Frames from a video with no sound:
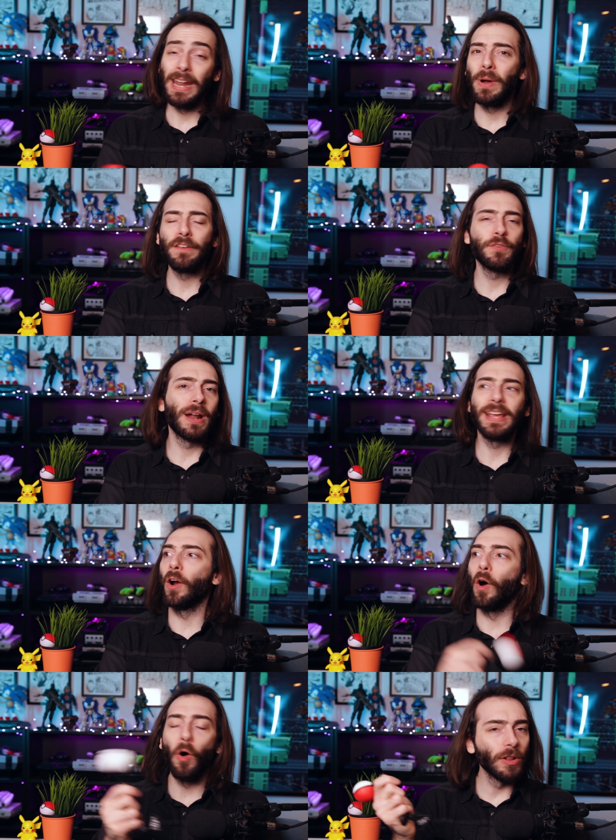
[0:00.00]
Anyway, if you want to
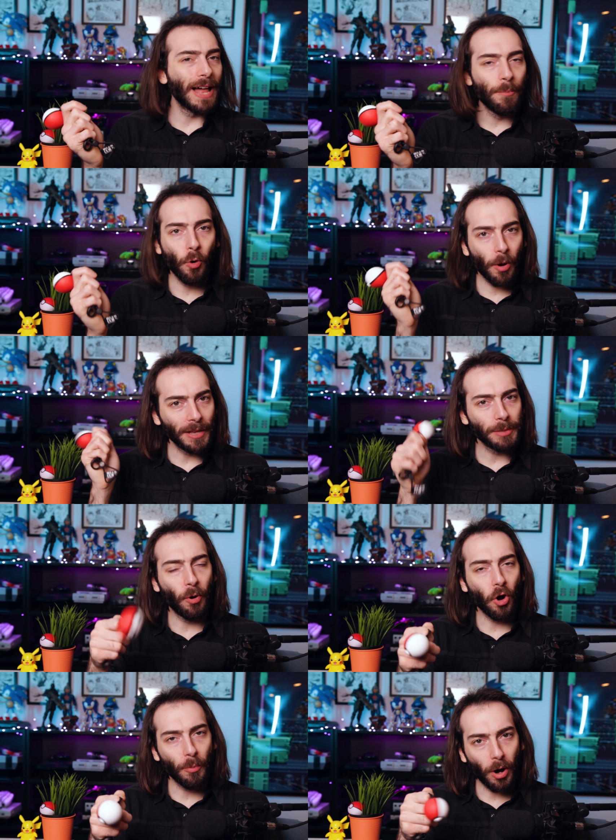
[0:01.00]
hear a whole lot more about the
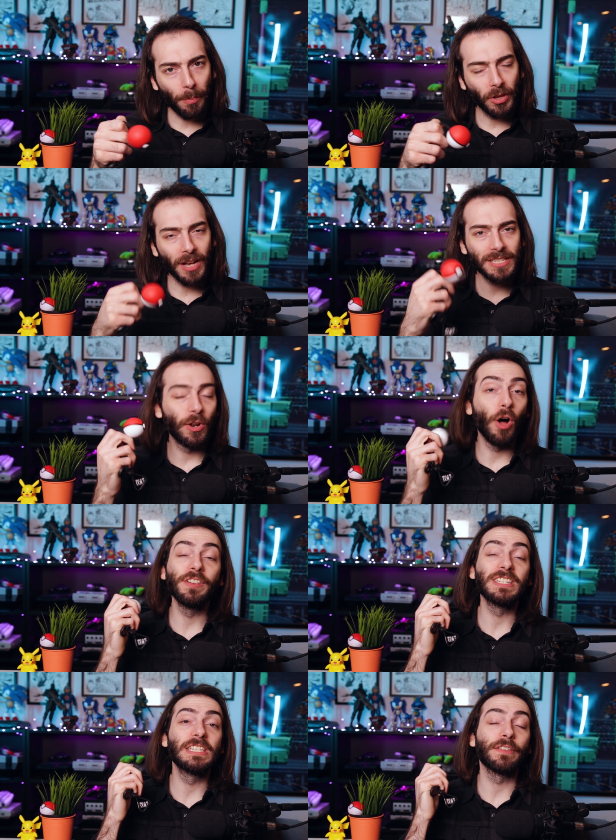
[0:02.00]
Pokeball Plus and all
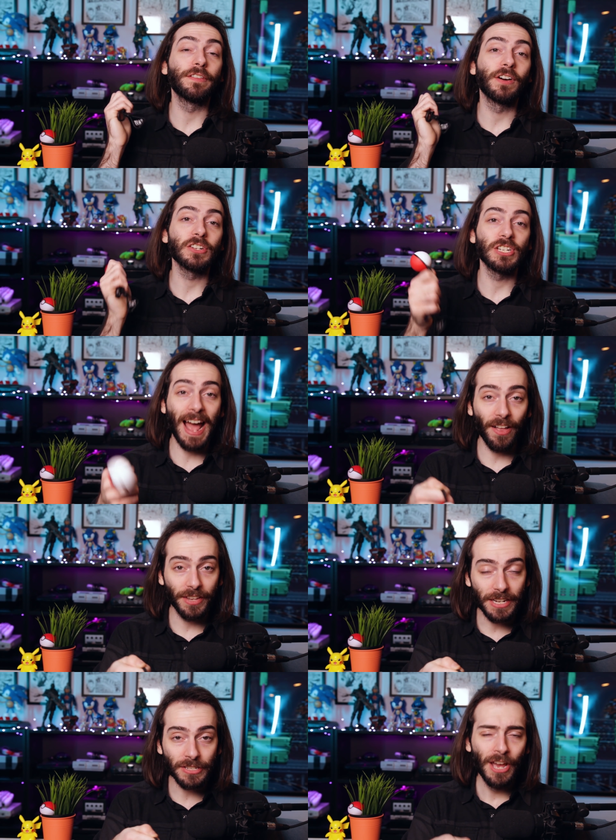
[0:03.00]
of its different
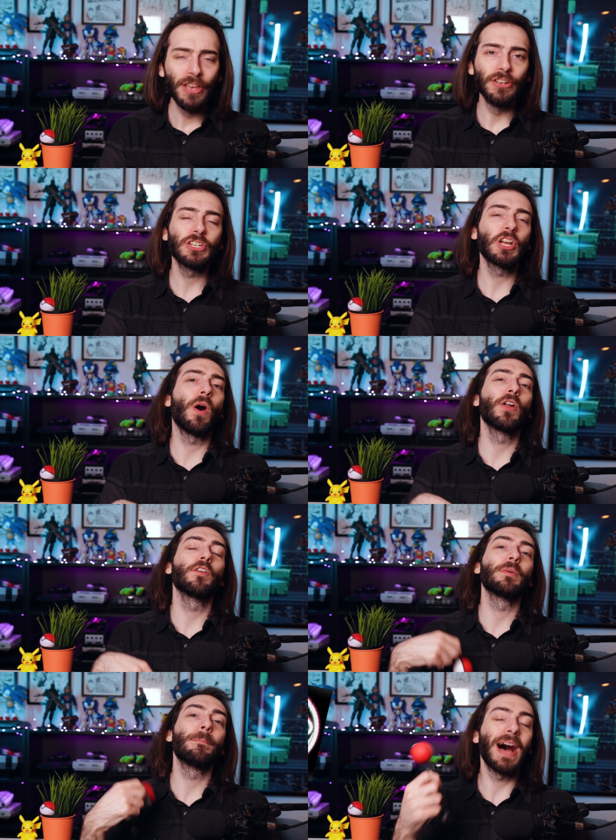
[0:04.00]
functionalities, you should go on
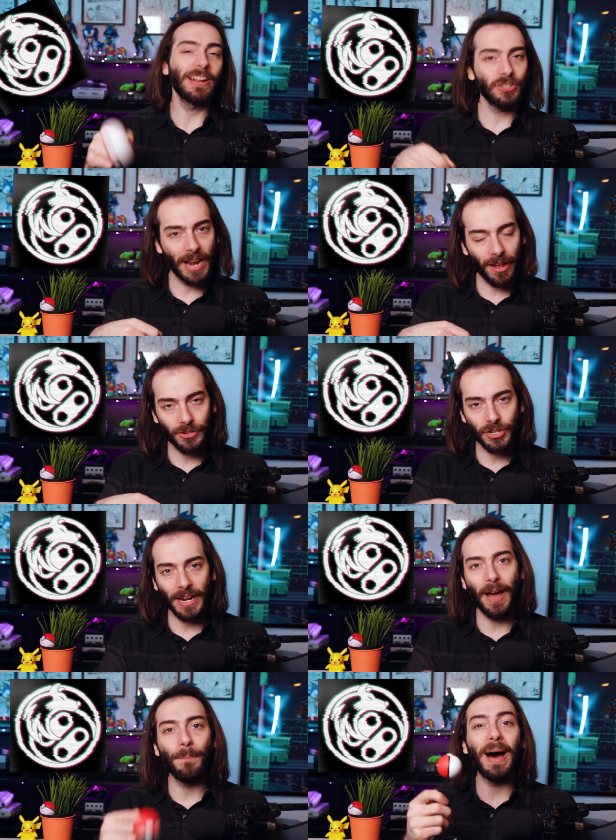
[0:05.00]
over to my channel and
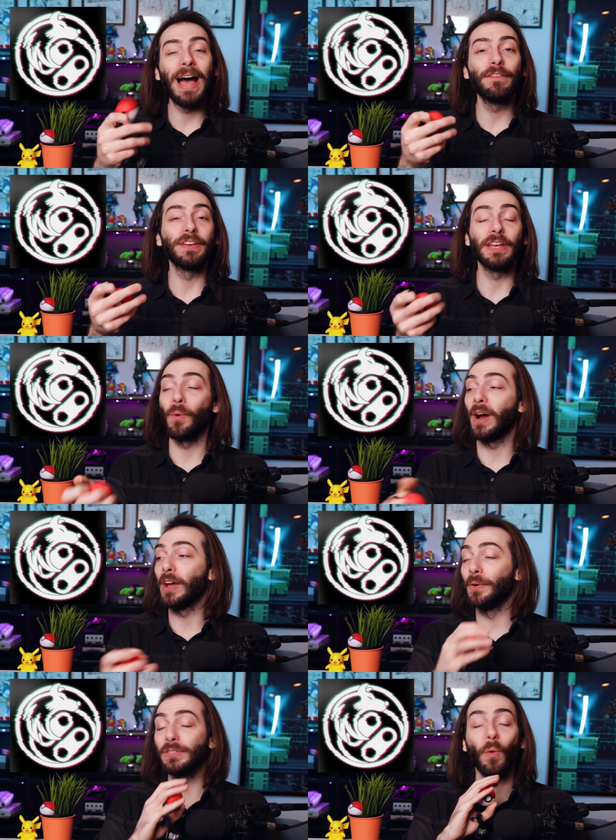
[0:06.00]
check out my video where I
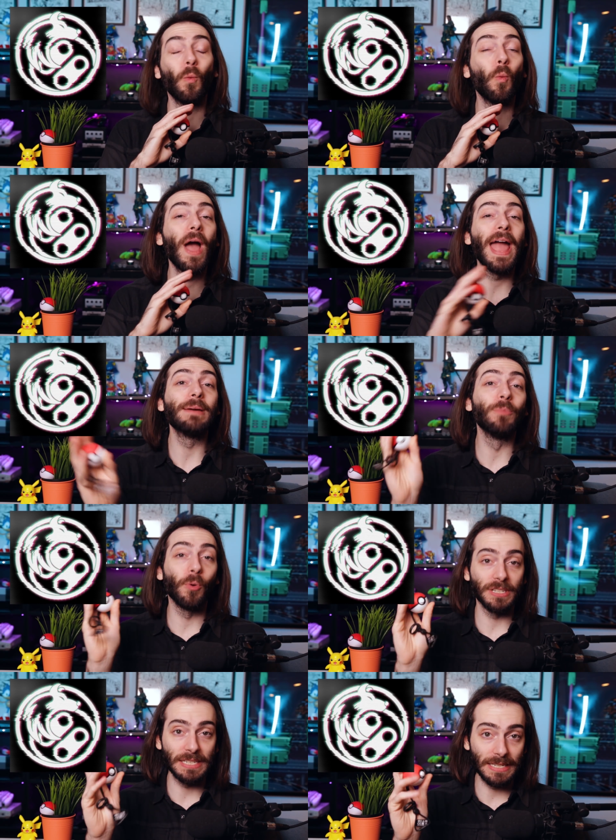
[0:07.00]
go into way
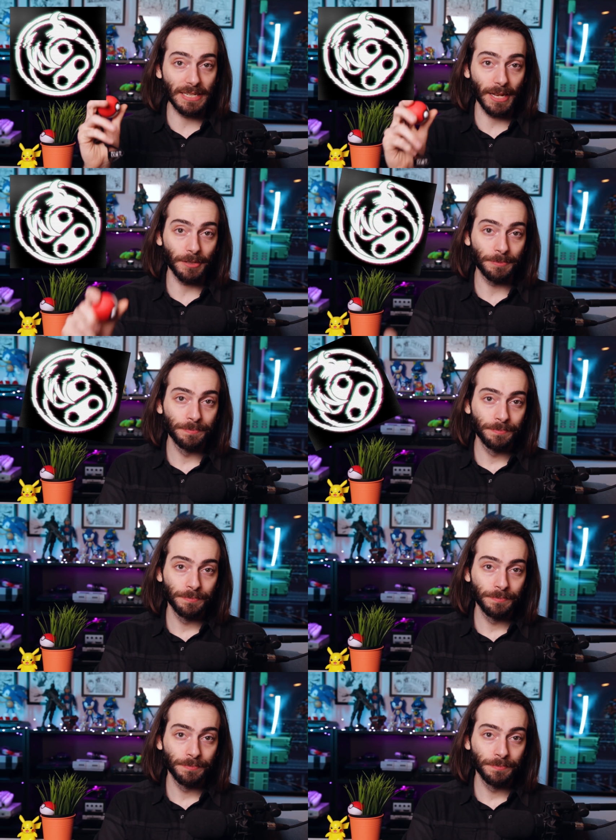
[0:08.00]
more detail.